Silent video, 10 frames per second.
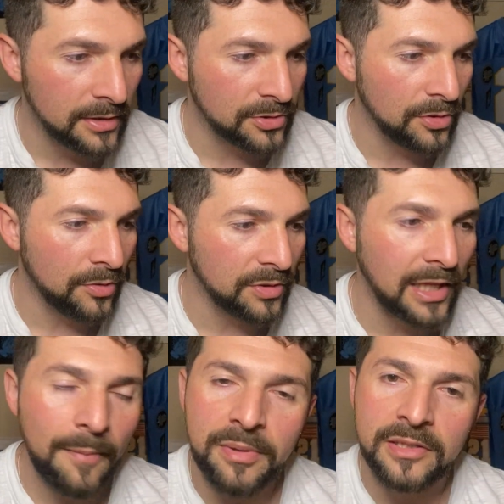So with
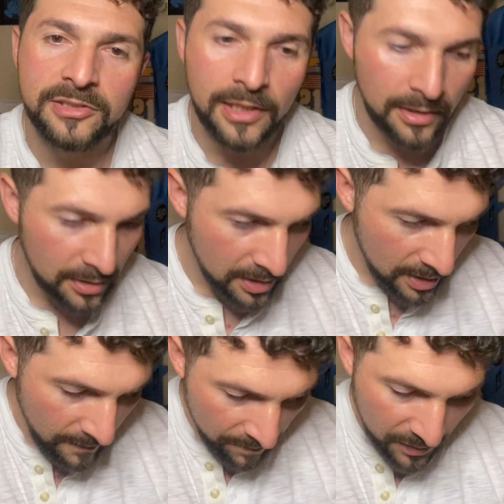that being said,
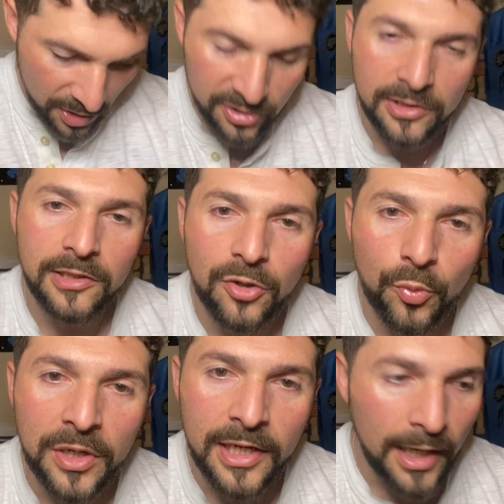just a little
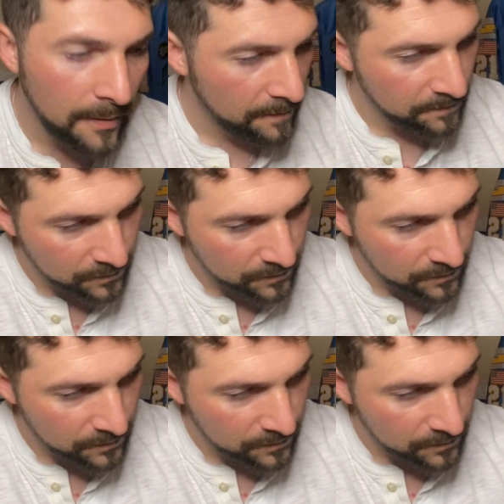recap.